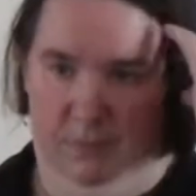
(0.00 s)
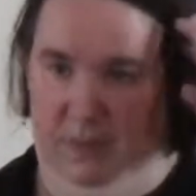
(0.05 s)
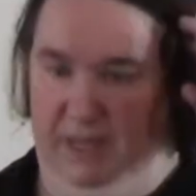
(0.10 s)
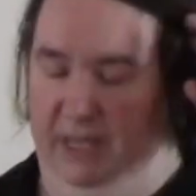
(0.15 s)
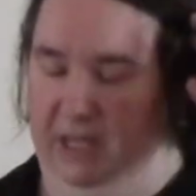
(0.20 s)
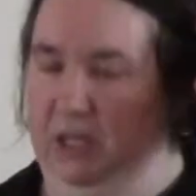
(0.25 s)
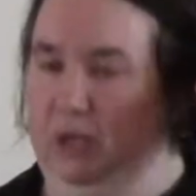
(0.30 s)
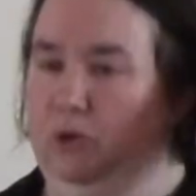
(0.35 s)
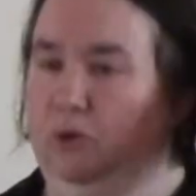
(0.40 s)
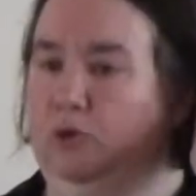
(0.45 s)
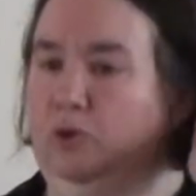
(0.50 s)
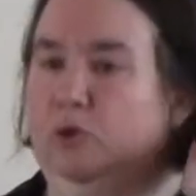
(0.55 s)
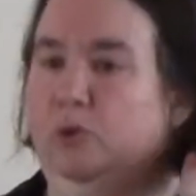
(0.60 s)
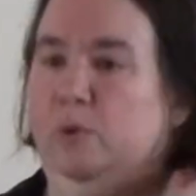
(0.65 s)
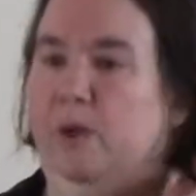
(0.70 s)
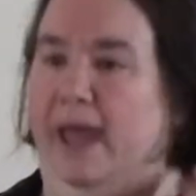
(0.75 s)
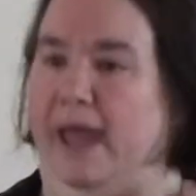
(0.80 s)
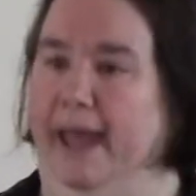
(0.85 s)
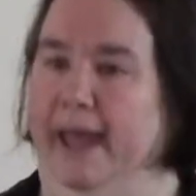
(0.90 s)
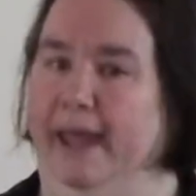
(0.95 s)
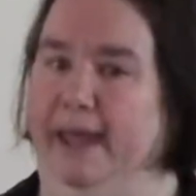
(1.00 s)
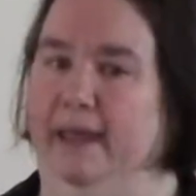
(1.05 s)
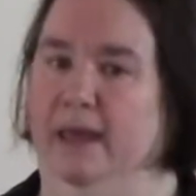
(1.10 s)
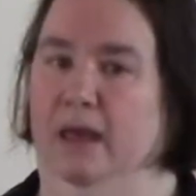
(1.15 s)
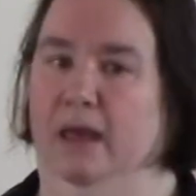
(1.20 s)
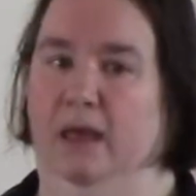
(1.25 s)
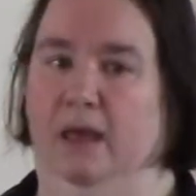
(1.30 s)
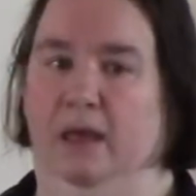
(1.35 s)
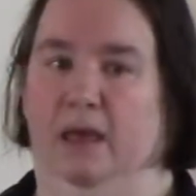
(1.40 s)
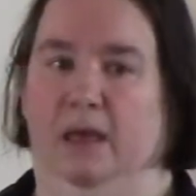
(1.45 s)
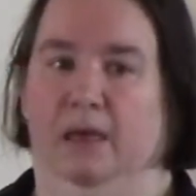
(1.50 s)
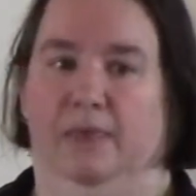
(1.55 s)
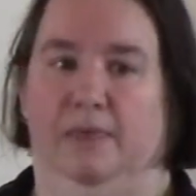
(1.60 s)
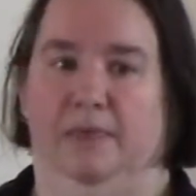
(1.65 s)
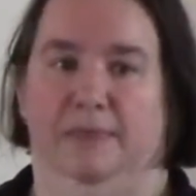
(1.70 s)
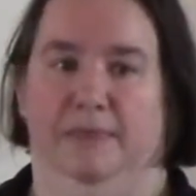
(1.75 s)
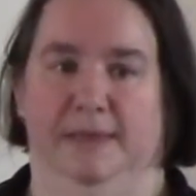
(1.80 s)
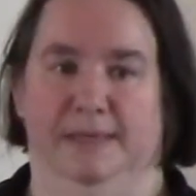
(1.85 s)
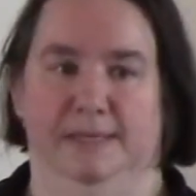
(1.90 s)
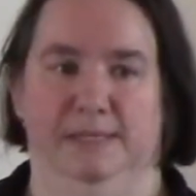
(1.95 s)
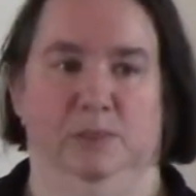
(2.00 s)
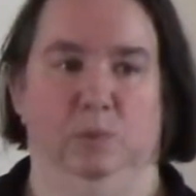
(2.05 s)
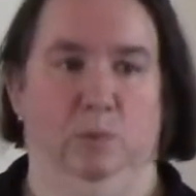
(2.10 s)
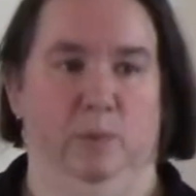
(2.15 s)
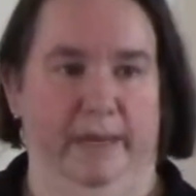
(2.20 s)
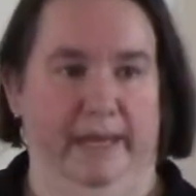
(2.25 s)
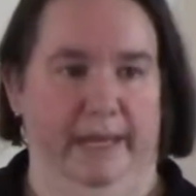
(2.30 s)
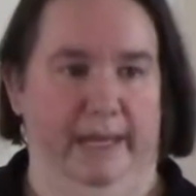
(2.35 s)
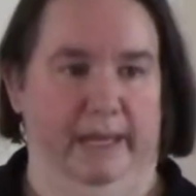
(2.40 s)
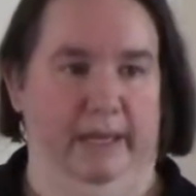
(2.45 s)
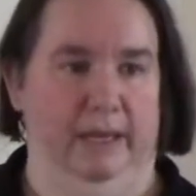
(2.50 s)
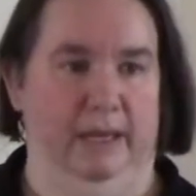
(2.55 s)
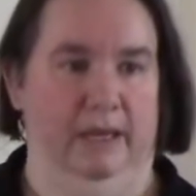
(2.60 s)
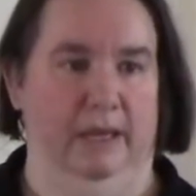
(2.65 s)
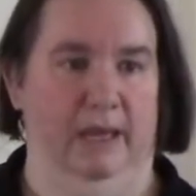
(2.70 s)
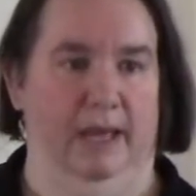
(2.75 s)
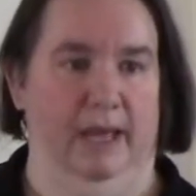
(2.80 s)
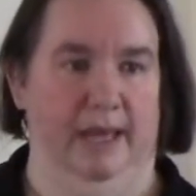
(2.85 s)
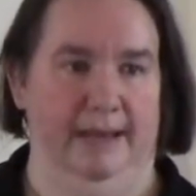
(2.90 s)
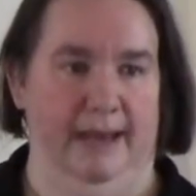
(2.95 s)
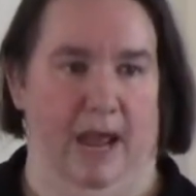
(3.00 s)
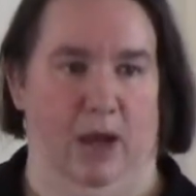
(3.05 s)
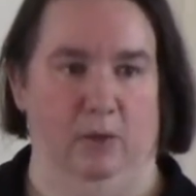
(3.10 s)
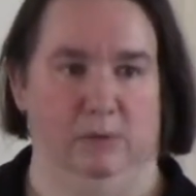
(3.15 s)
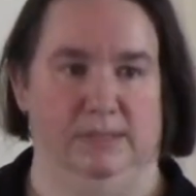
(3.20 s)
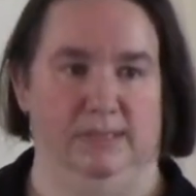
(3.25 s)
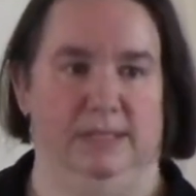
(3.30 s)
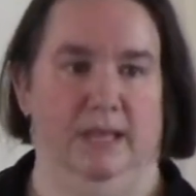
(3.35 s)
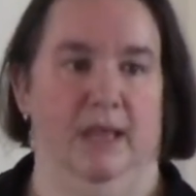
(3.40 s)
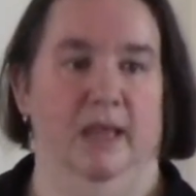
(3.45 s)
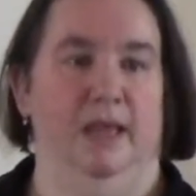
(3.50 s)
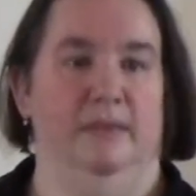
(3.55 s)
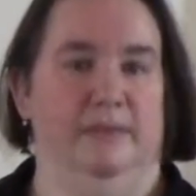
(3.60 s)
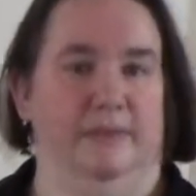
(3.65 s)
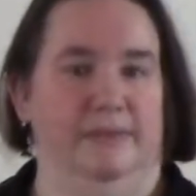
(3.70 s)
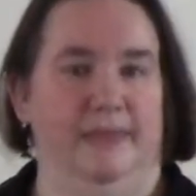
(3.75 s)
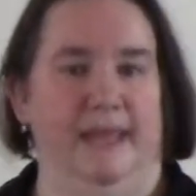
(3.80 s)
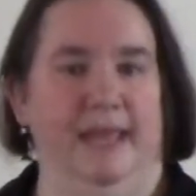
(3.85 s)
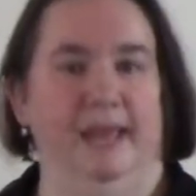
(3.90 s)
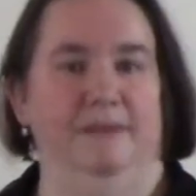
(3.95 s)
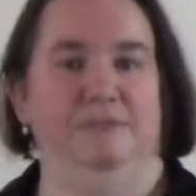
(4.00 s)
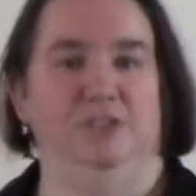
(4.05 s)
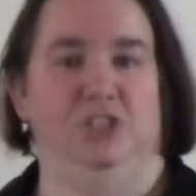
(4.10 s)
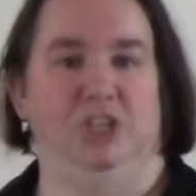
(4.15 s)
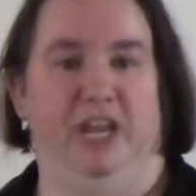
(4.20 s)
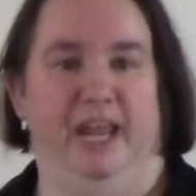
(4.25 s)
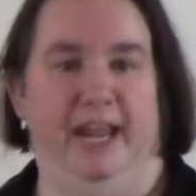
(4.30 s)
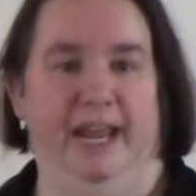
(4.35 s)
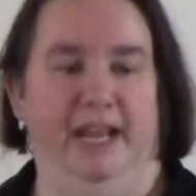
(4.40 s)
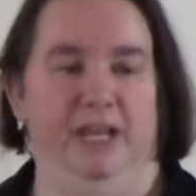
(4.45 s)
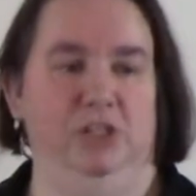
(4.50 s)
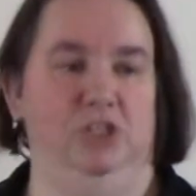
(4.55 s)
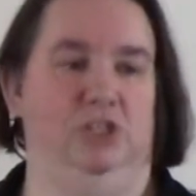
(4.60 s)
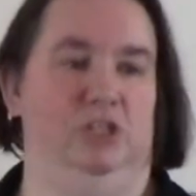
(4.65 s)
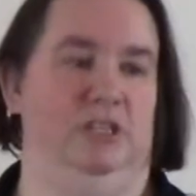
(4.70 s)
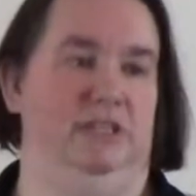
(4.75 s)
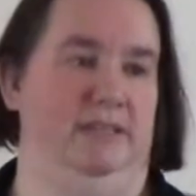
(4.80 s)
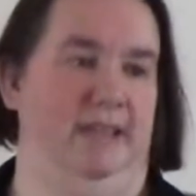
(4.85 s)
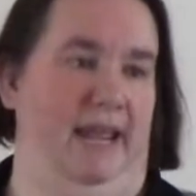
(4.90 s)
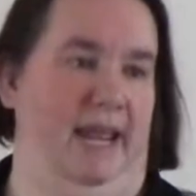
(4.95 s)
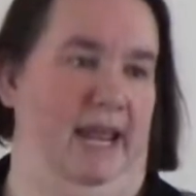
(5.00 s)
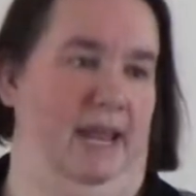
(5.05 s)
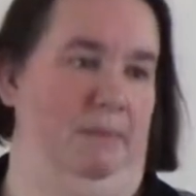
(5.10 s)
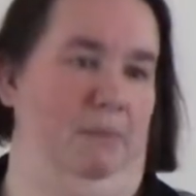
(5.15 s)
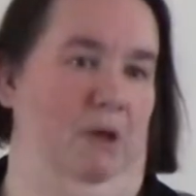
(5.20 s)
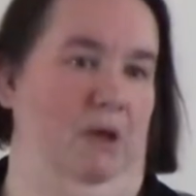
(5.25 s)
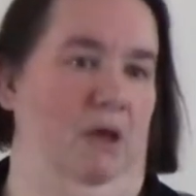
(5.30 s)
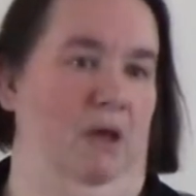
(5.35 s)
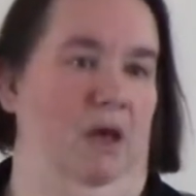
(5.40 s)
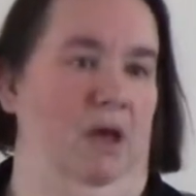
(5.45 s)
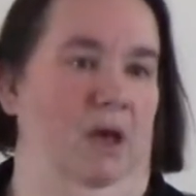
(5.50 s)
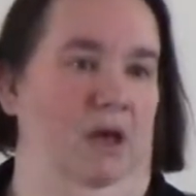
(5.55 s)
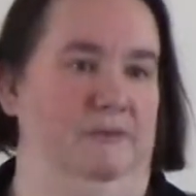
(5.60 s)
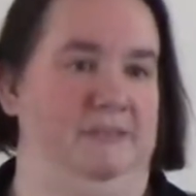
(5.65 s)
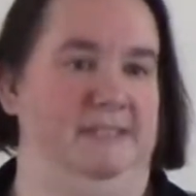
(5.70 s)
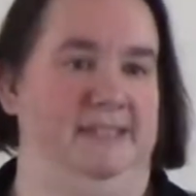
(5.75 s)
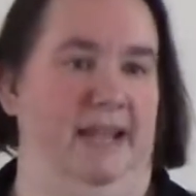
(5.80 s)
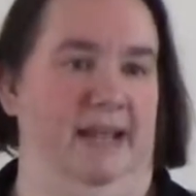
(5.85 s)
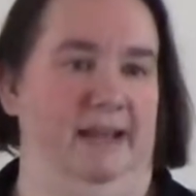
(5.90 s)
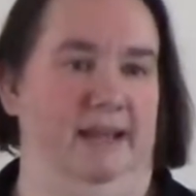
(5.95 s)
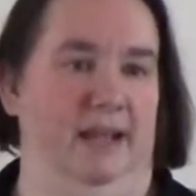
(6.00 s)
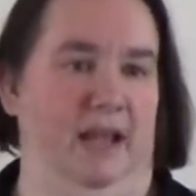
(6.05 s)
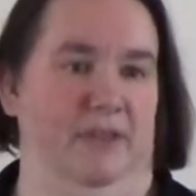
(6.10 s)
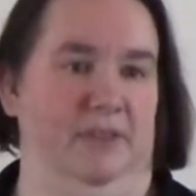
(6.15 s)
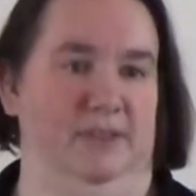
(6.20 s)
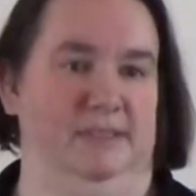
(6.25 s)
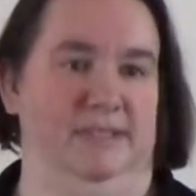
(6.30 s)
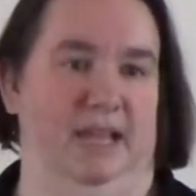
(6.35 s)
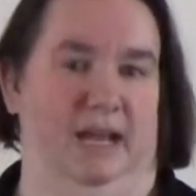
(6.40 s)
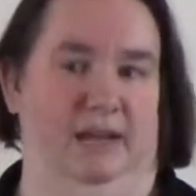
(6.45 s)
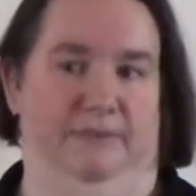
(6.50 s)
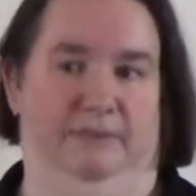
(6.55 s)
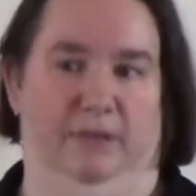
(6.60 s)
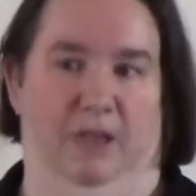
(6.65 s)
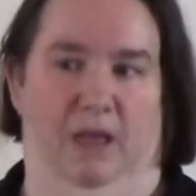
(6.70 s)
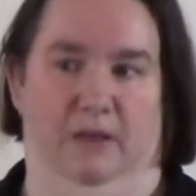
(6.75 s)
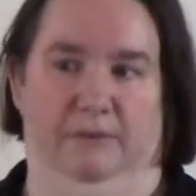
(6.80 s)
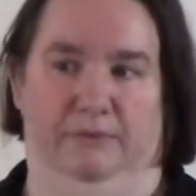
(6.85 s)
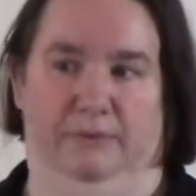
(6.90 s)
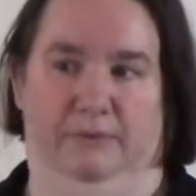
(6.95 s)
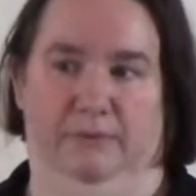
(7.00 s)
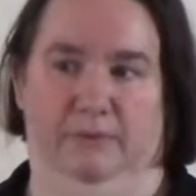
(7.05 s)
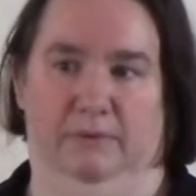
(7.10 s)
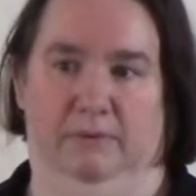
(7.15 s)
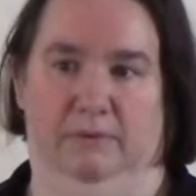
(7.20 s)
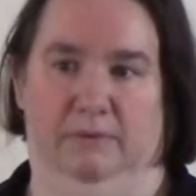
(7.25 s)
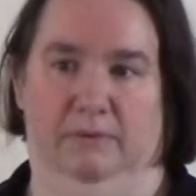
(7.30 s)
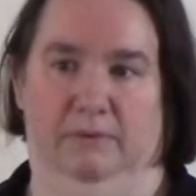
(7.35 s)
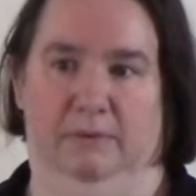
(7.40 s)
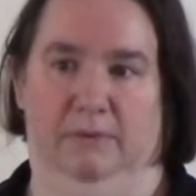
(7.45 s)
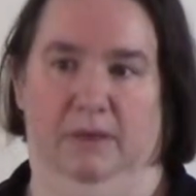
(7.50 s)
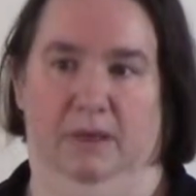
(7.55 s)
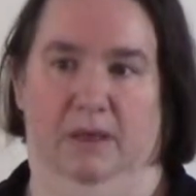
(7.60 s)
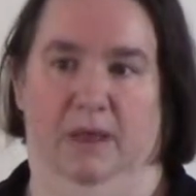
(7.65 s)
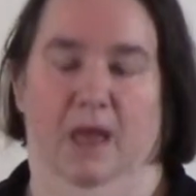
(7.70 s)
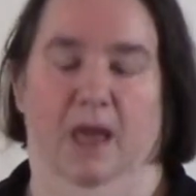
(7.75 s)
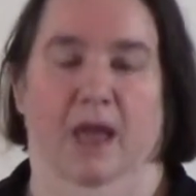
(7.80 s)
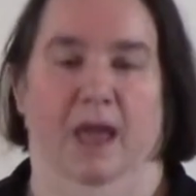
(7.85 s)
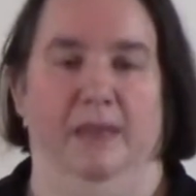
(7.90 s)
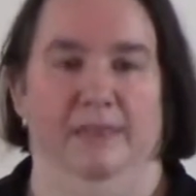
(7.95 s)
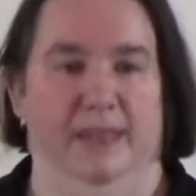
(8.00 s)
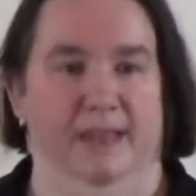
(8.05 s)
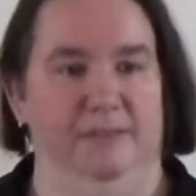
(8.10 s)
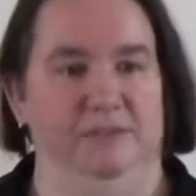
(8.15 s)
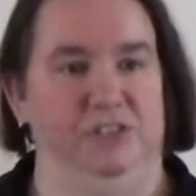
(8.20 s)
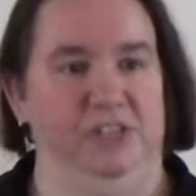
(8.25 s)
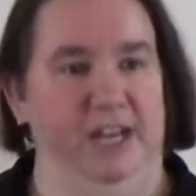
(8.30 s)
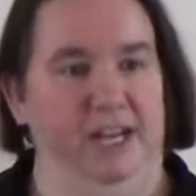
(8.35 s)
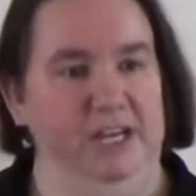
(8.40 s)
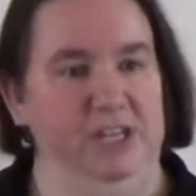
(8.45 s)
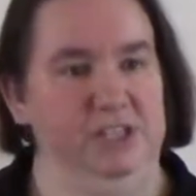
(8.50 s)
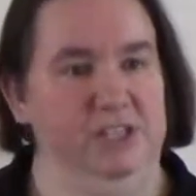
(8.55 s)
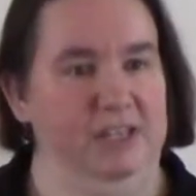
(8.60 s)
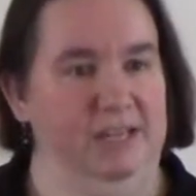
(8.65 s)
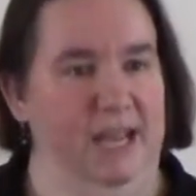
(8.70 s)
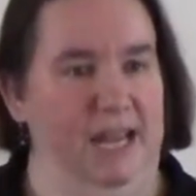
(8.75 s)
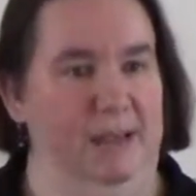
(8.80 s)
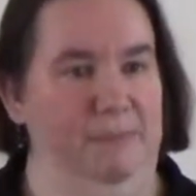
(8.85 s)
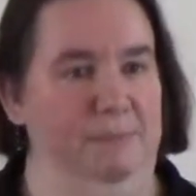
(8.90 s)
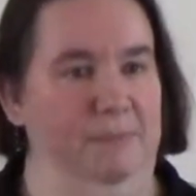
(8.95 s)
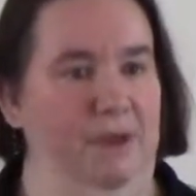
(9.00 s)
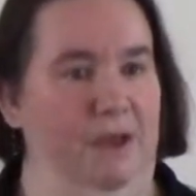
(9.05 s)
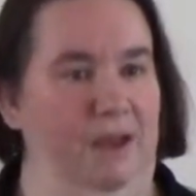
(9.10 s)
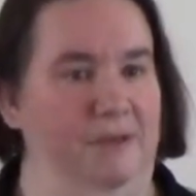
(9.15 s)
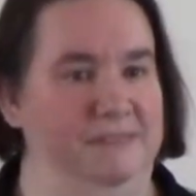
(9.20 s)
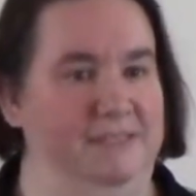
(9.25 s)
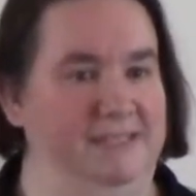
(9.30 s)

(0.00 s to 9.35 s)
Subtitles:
The UUA this week announced that they have changed the name of Standing on the Side of Love. And they have changed the name of